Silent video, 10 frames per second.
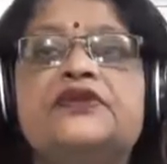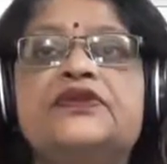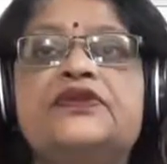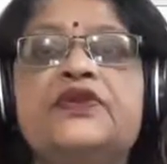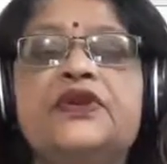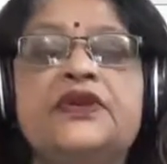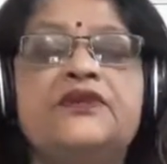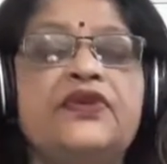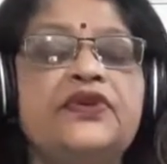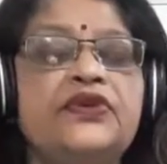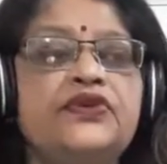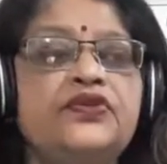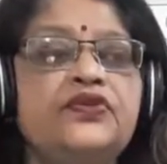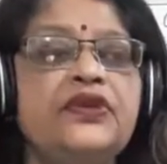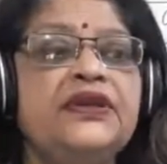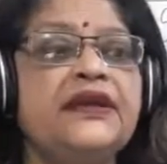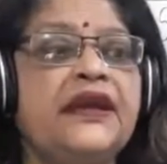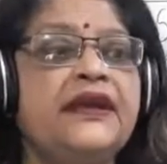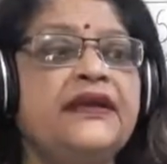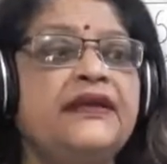So what he wanted to do, he
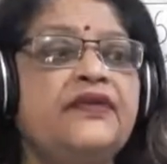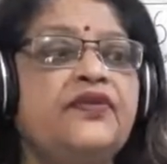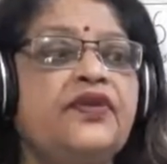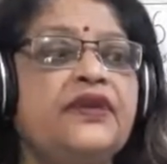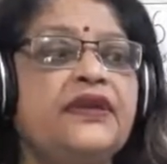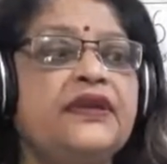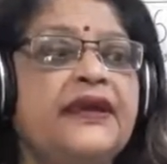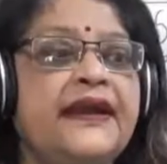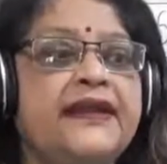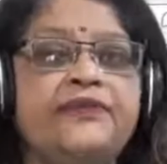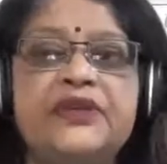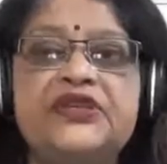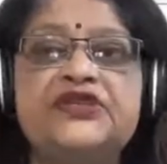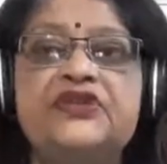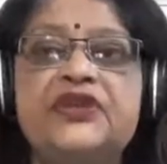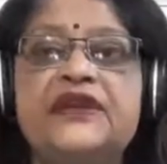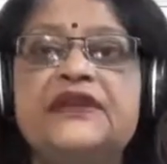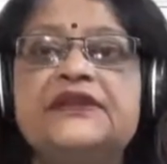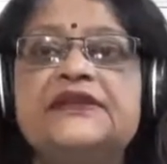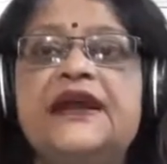had a pistol in
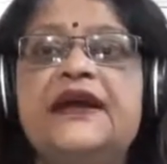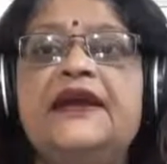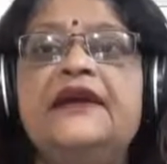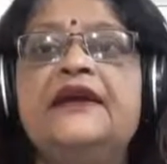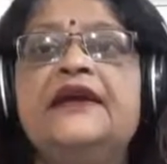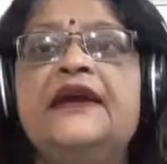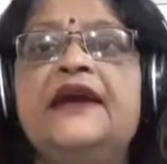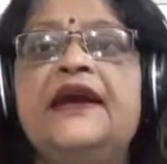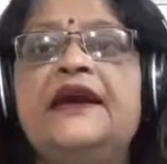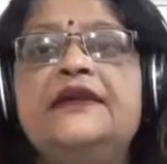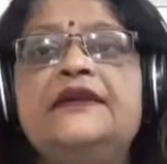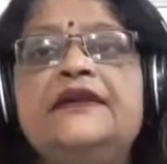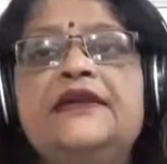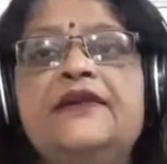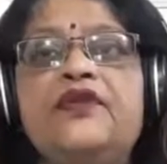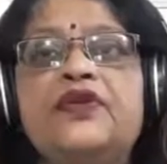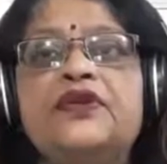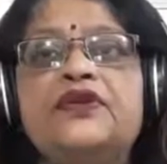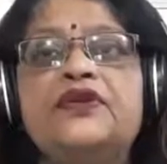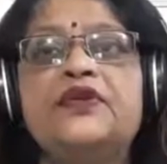his hand and he
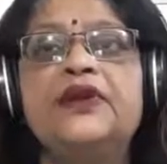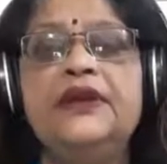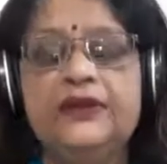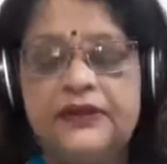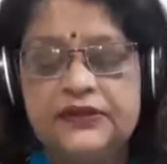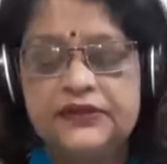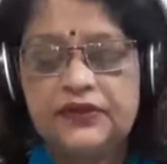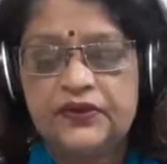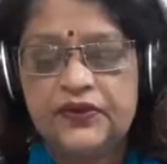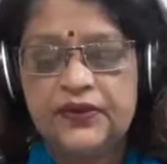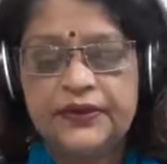wanted to kill Zarod.